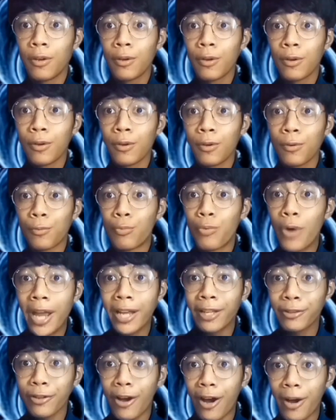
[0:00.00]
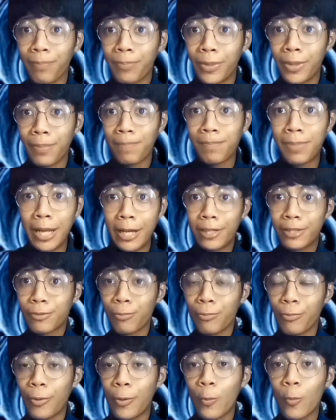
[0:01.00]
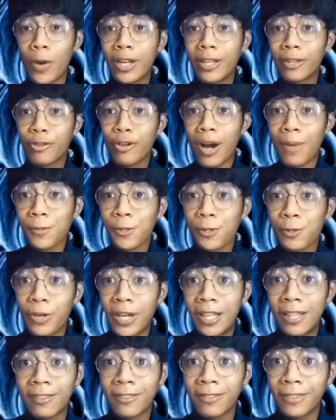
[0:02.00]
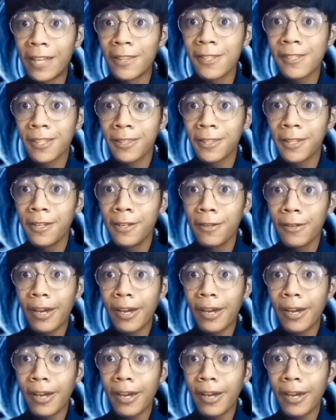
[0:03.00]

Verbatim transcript: ranked up the place when it comes to intensity